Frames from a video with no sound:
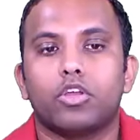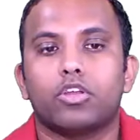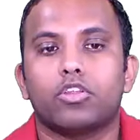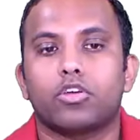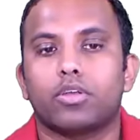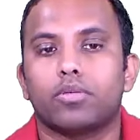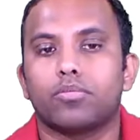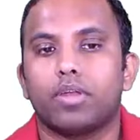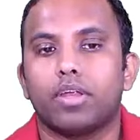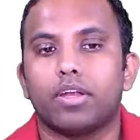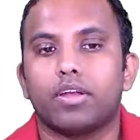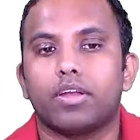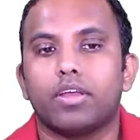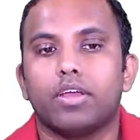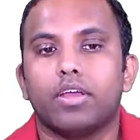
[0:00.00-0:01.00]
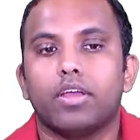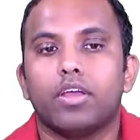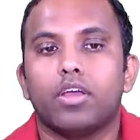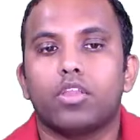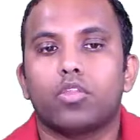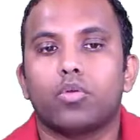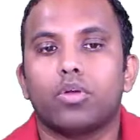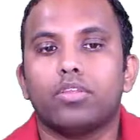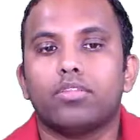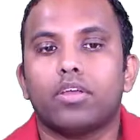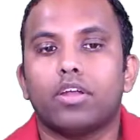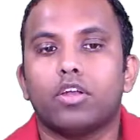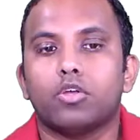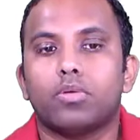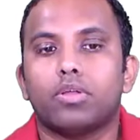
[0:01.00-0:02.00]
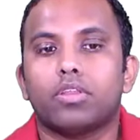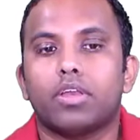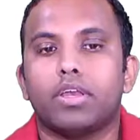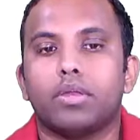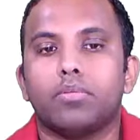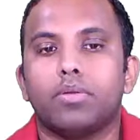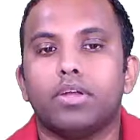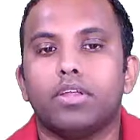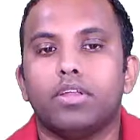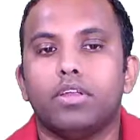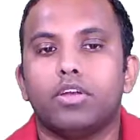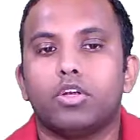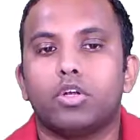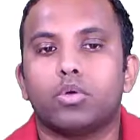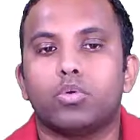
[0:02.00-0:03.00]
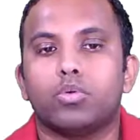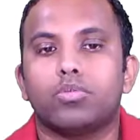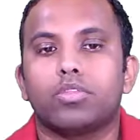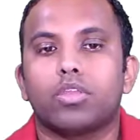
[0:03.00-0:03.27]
theorem, right? So what is 32 by 3 remainder? 2.